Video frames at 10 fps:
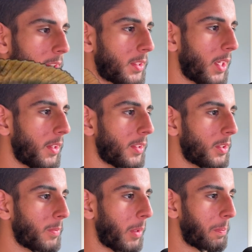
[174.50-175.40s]
say
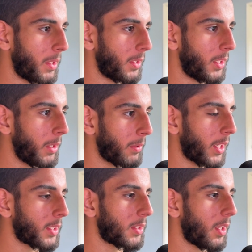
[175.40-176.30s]
this might be the
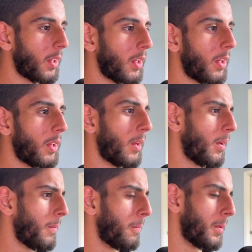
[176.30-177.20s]
D-Rex,
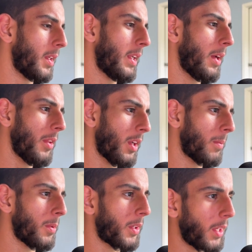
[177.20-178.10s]
but now that
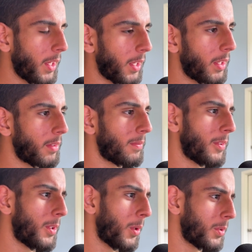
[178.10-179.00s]
I'm looking at it,
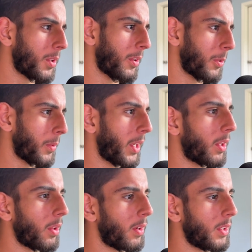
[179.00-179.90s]
those are 3
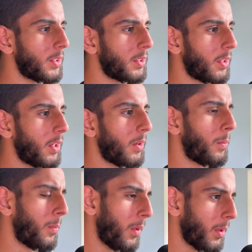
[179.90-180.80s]
claws.
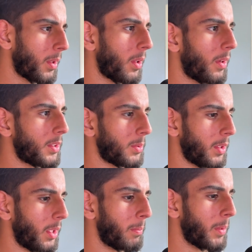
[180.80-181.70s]
One claw is
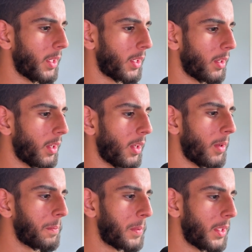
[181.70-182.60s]
really big,
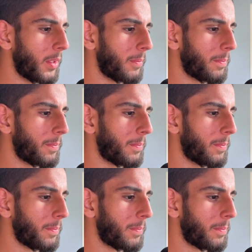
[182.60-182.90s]
and